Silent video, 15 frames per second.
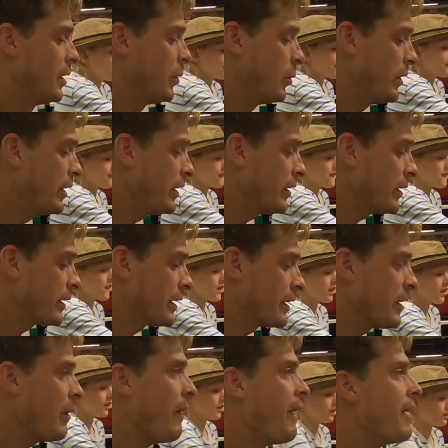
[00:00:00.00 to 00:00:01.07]
We're going to
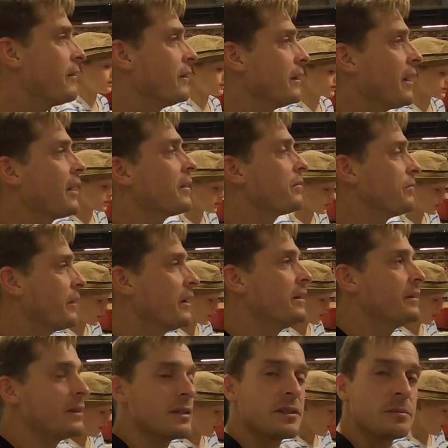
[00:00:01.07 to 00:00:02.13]
go have a lot of fun
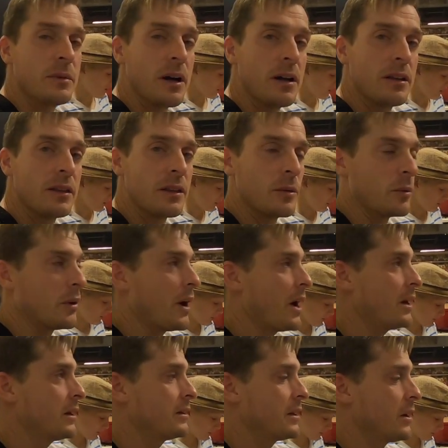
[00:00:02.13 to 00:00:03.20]
this month and we're
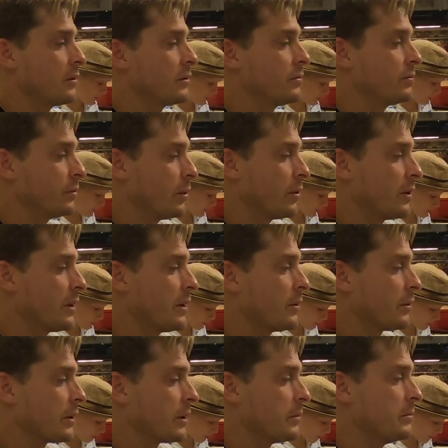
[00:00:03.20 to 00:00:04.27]
headed down to Florida.
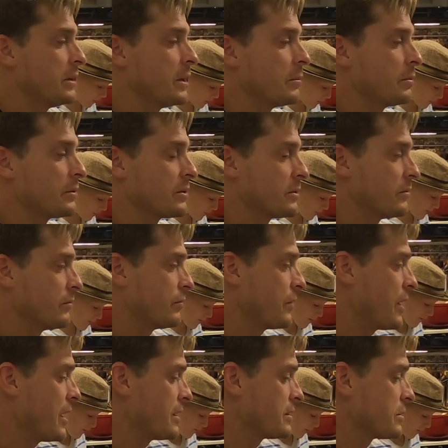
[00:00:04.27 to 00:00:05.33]
We're going to meet up with some
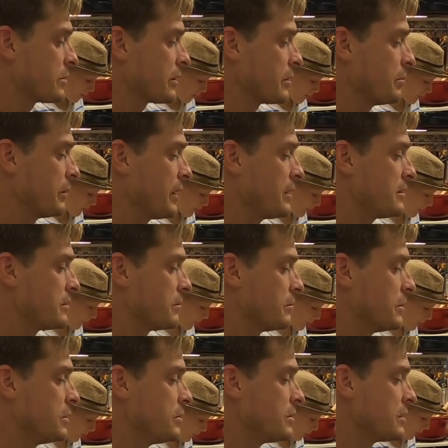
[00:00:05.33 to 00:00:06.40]
friends. We're going to play some
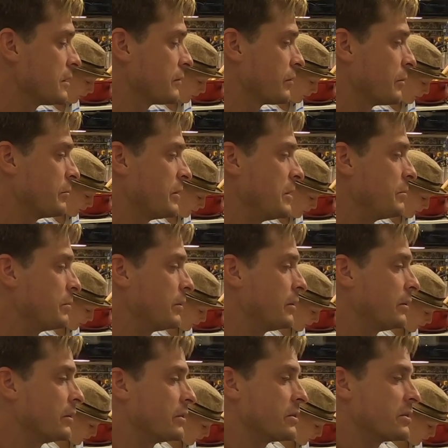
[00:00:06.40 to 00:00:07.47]
music for
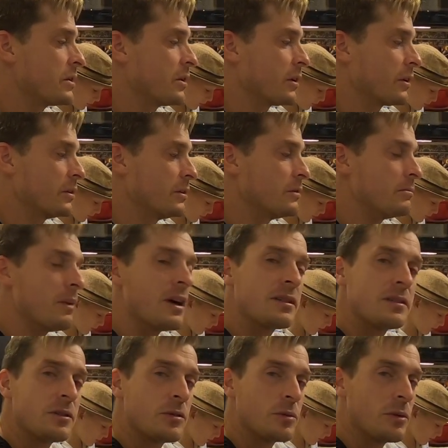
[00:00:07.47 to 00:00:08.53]
people and share a good
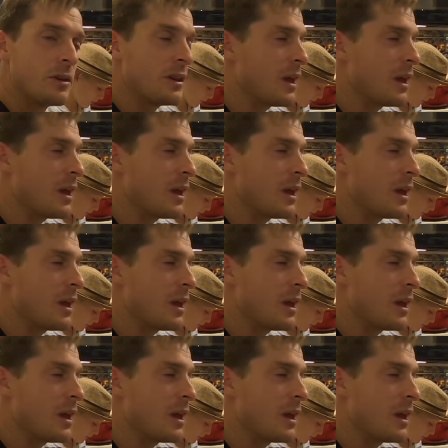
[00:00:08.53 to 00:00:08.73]
message with